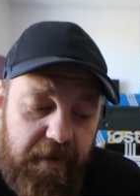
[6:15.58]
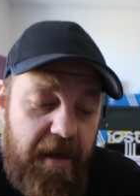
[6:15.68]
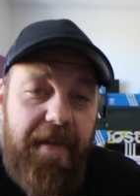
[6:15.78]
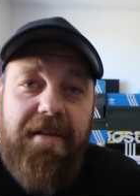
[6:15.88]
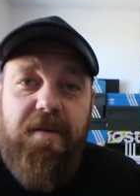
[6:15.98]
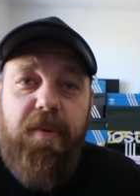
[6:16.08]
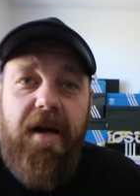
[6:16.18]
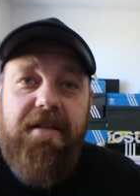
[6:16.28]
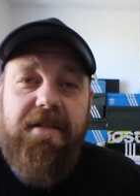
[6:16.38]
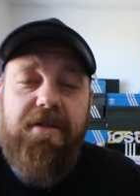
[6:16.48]
So yeah, that's the
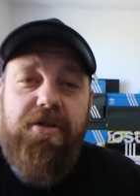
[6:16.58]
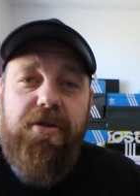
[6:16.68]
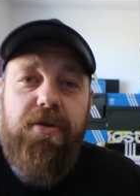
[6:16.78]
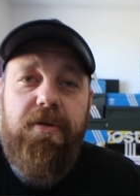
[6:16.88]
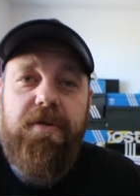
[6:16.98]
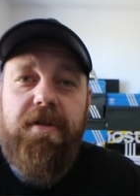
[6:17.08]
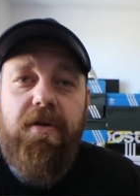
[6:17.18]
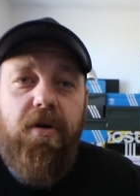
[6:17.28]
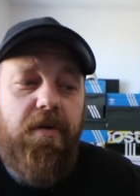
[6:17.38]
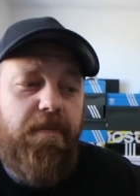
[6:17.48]
prices of the shoes. They'll
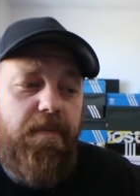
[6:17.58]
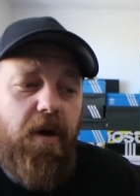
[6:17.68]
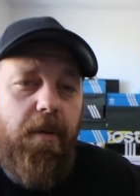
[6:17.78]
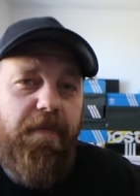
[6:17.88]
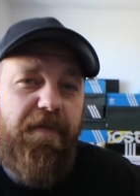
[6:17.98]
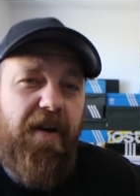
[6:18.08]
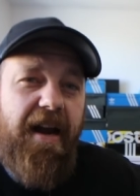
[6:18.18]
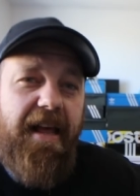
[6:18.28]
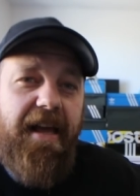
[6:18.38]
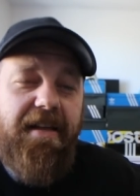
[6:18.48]
go up
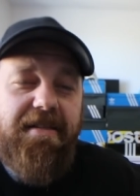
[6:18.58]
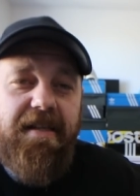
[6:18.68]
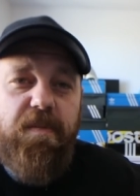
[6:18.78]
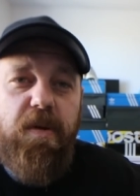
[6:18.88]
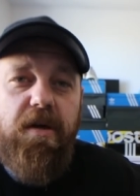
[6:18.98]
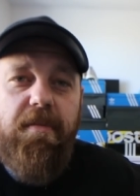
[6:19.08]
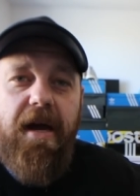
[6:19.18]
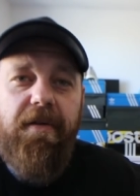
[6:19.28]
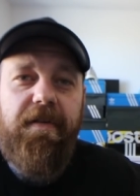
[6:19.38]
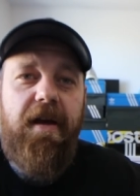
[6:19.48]
Friday at 6 p.m.
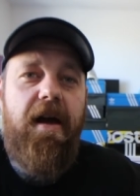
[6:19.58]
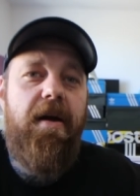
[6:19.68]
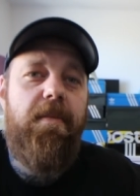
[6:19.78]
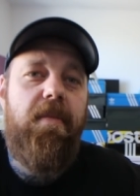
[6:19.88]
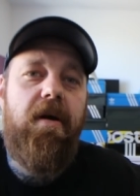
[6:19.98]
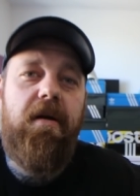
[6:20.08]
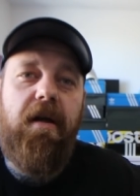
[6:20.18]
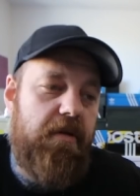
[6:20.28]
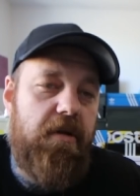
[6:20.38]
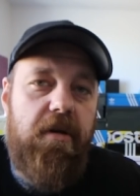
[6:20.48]
Mountain Time.
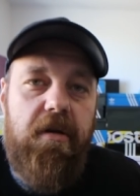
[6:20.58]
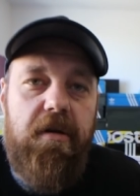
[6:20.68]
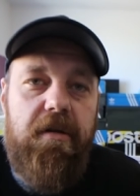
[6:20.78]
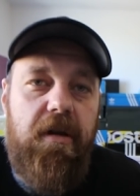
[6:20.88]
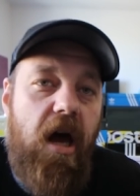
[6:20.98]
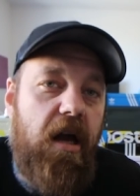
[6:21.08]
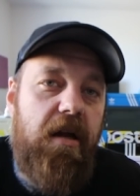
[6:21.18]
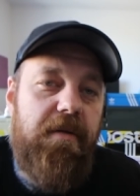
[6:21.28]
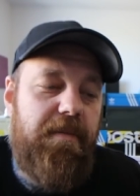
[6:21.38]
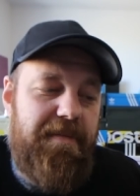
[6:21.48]
Good luck.
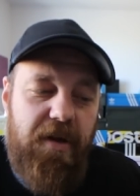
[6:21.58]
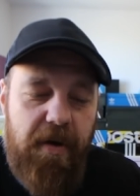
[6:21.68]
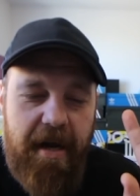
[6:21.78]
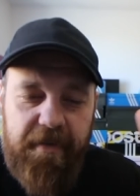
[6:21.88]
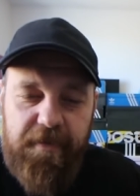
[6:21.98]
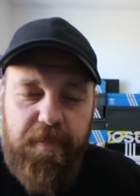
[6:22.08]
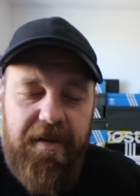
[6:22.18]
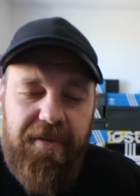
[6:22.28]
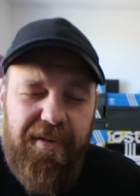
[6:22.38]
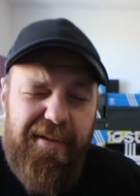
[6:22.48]
Don't ask,
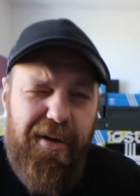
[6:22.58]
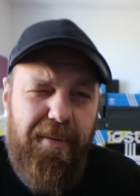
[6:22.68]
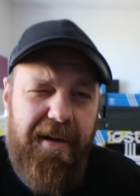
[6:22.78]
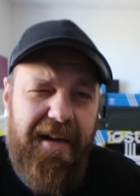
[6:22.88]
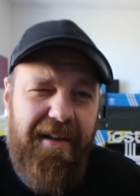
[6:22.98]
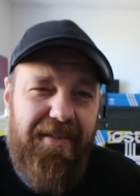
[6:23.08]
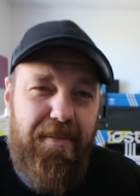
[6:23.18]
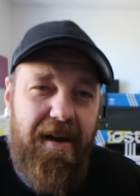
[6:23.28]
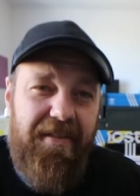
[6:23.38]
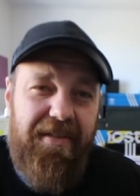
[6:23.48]
please don't email me and ask to
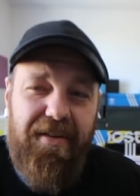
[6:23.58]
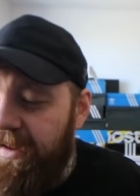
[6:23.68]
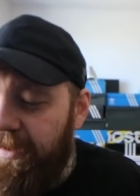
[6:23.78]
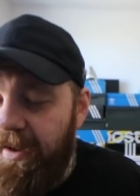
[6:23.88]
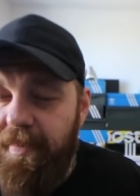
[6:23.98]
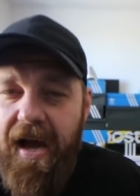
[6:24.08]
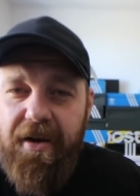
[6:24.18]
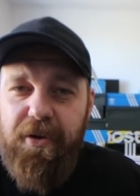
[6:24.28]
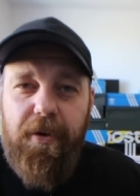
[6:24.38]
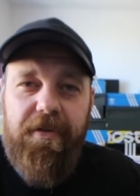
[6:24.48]
buy stuff like
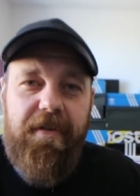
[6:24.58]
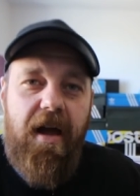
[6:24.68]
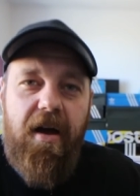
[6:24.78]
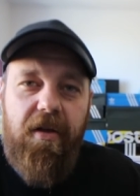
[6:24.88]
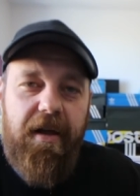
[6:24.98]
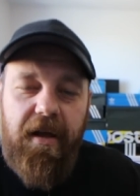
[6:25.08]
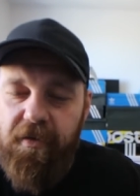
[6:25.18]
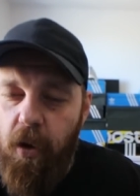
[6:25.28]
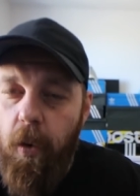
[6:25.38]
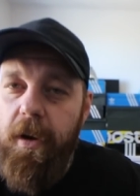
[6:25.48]
backdoor style. Like
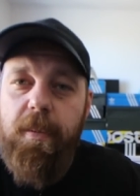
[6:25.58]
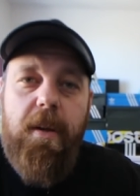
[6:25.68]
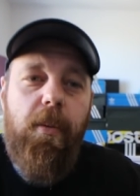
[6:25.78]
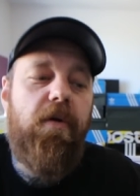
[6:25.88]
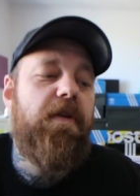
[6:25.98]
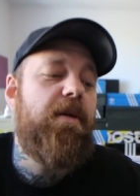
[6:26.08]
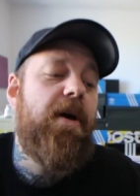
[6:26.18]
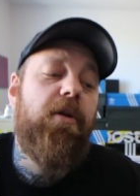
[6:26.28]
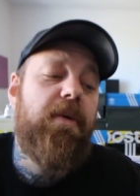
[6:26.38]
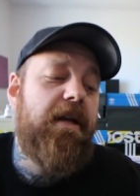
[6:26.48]
so many people have
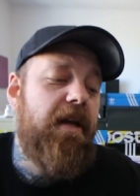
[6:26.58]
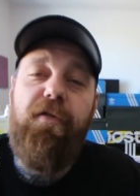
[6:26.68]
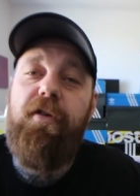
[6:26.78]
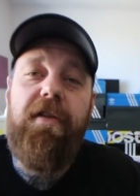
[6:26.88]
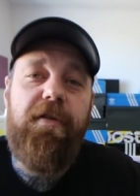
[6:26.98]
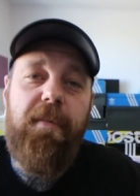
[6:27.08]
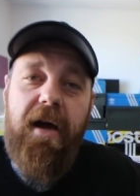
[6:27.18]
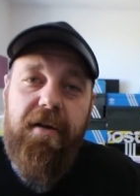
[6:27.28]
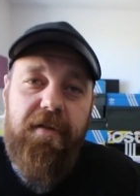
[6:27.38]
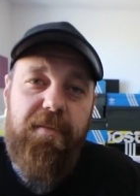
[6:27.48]
emailed me and friends of
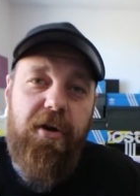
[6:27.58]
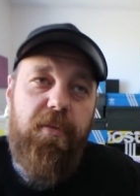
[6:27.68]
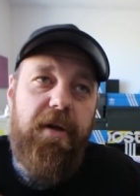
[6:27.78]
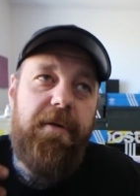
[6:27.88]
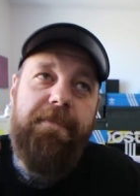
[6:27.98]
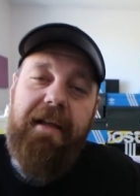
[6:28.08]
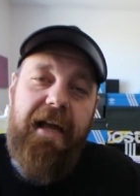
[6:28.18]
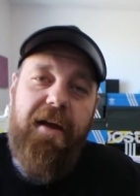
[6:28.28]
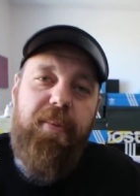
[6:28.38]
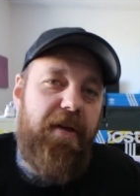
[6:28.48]
mine have emailed me. I
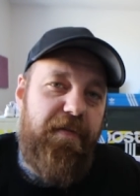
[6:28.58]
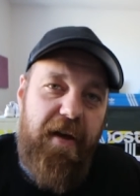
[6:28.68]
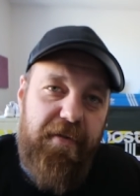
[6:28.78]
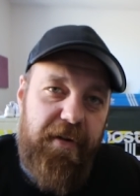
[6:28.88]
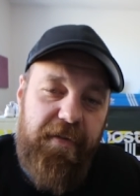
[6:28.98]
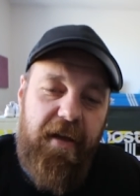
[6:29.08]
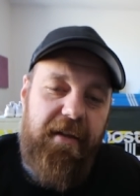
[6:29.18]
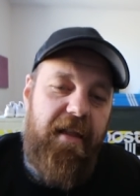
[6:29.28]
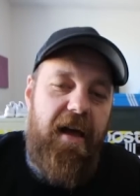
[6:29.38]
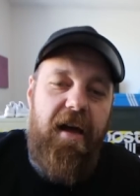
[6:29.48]
can't play favorites
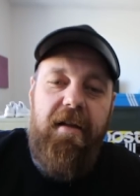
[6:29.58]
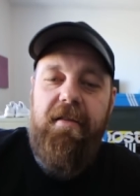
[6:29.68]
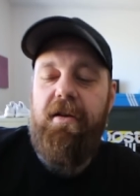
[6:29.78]
like that.